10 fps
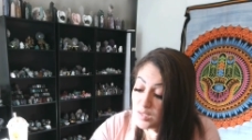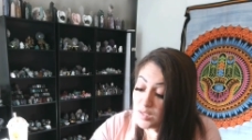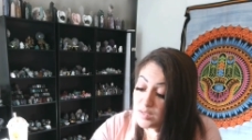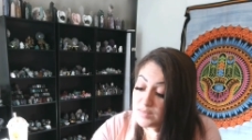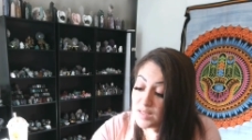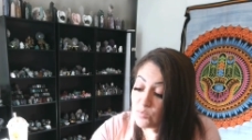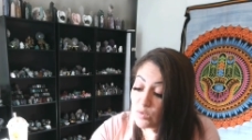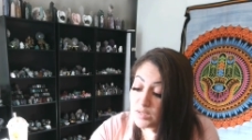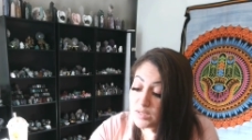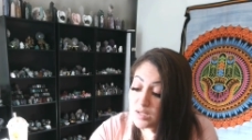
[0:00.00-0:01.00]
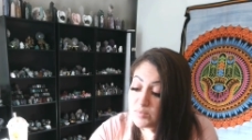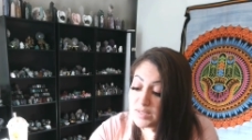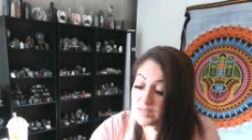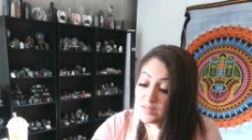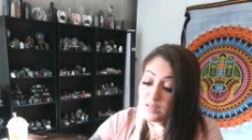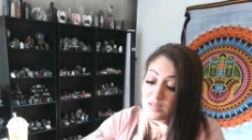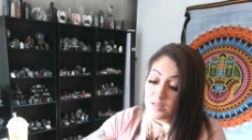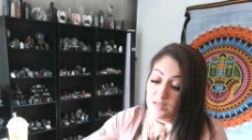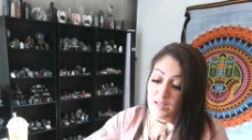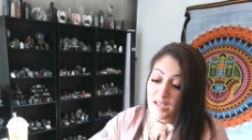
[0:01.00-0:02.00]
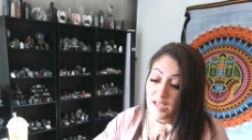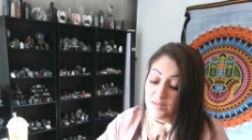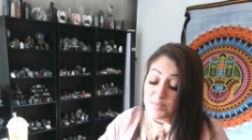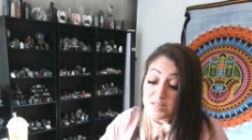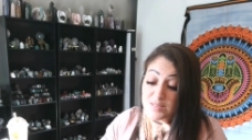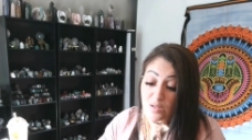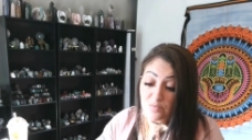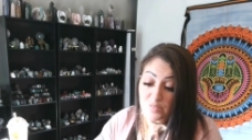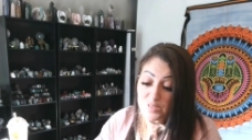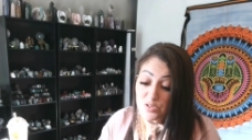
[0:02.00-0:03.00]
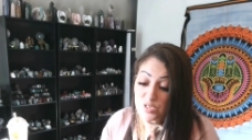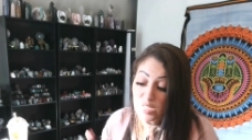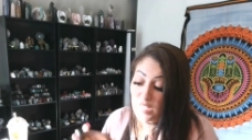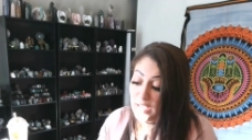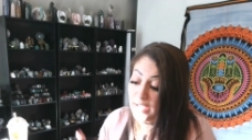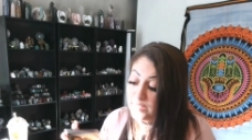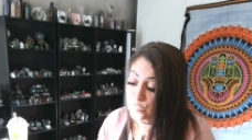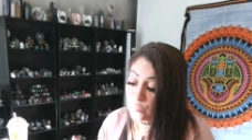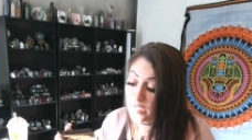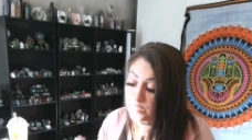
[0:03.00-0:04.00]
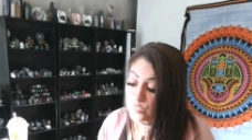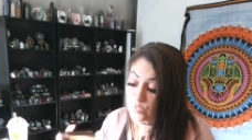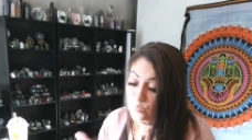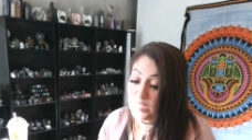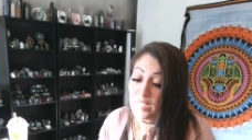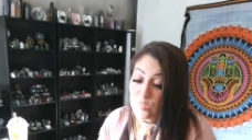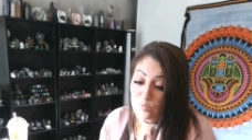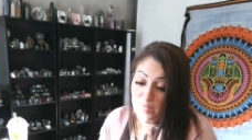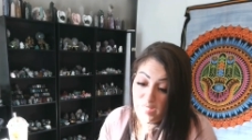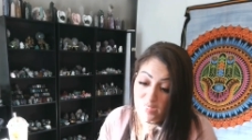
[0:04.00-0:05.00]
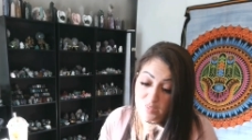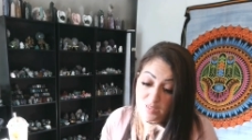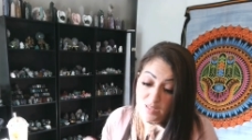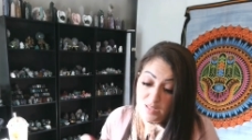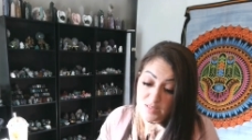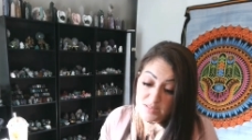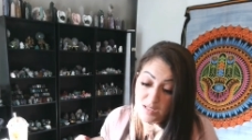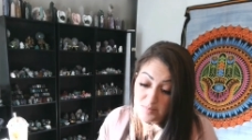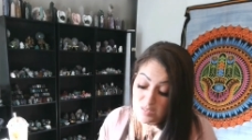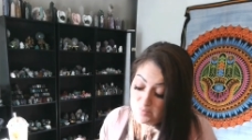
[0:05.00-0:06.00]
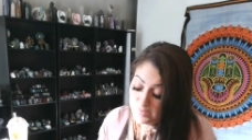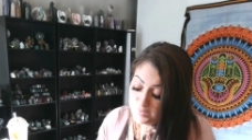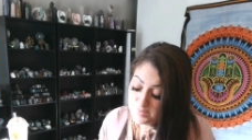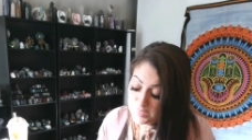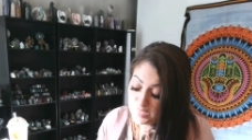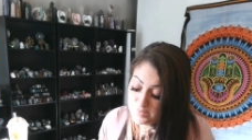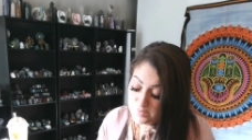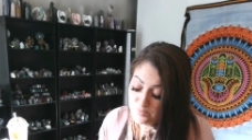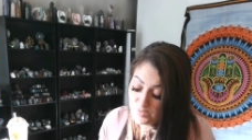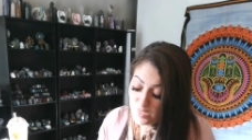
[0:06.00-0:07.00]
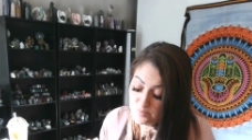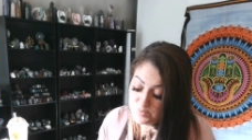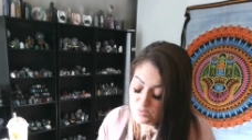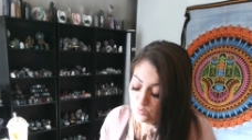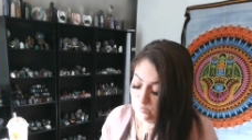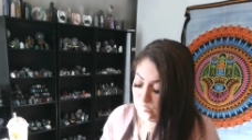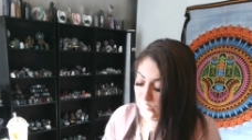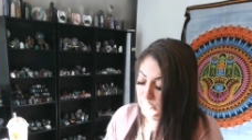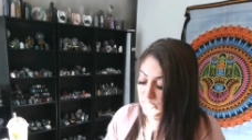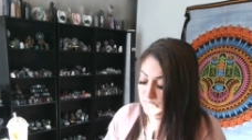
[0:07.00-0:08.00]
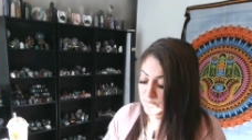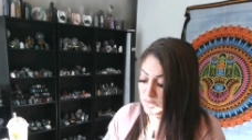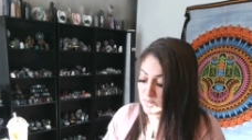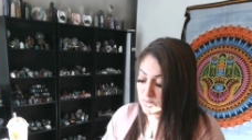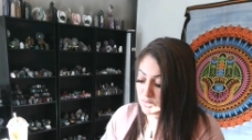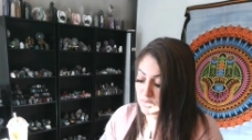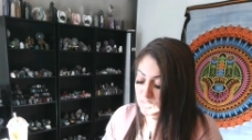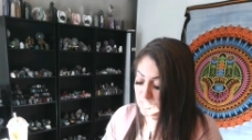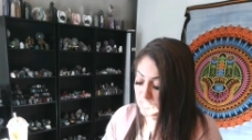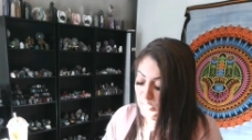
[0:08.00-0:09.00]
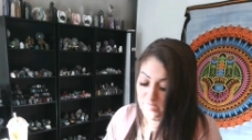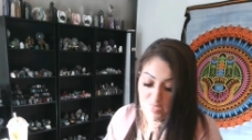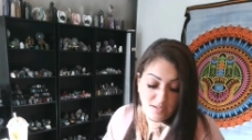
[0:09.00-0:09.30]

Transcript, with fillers: They want to come in and be selfish and try to get you back. Tell me about this Ace of Cups. Oh, no. Wrong deck.